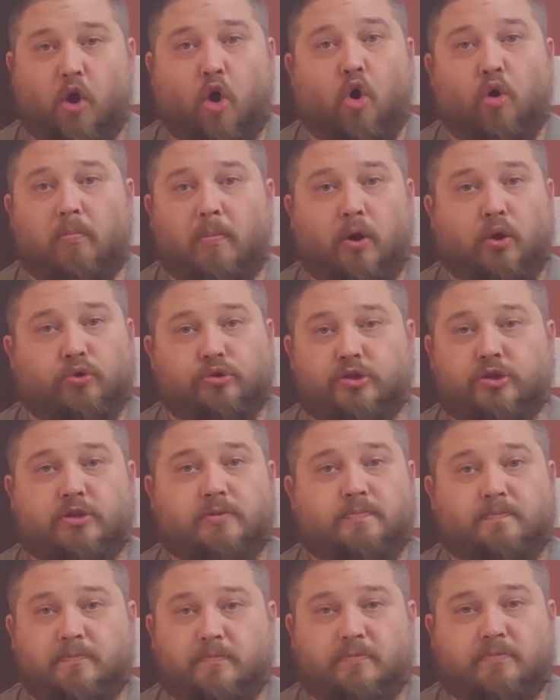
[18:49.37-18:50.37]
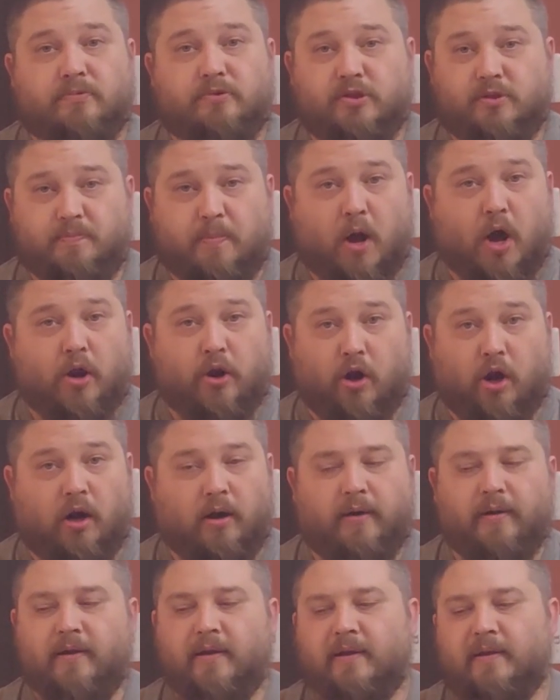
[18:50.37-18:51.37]
almost spot
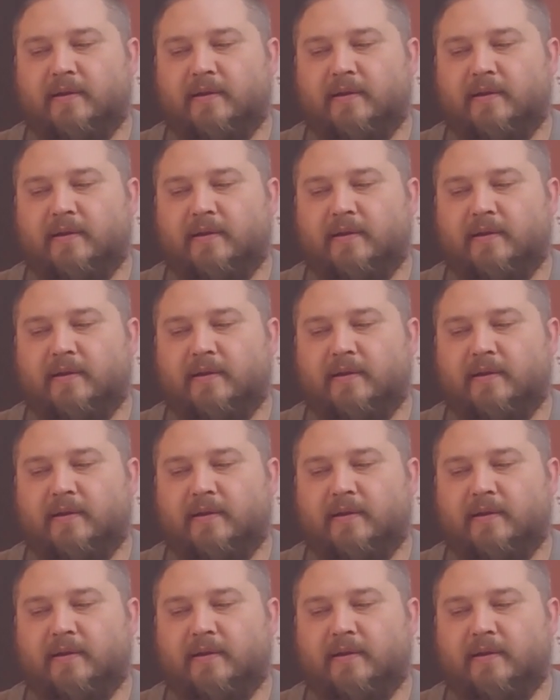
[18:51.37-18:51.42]
on.